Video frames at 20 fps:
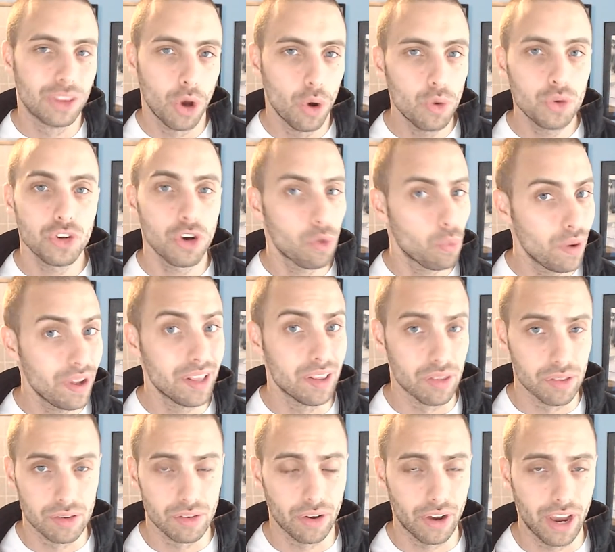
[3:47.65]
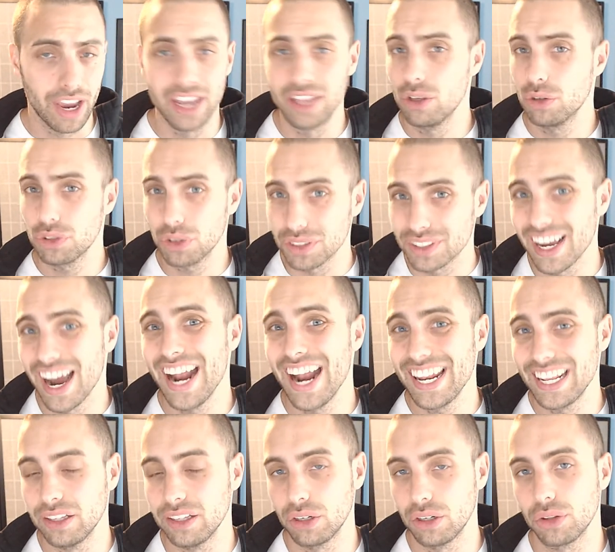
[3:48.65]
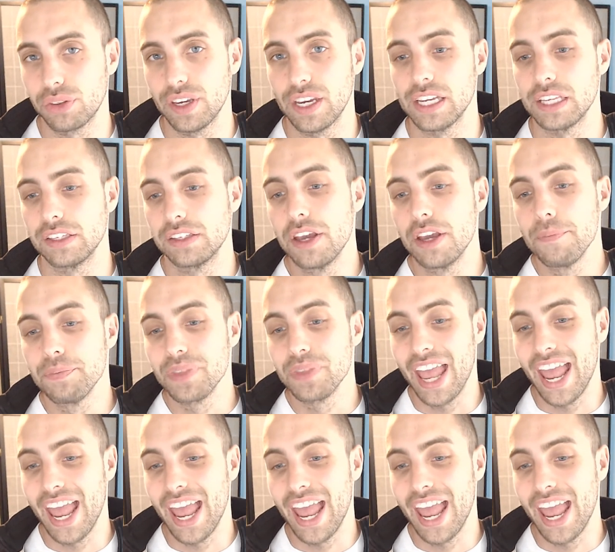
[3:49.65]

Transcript: Those are wins, okay? And those are tiny little things.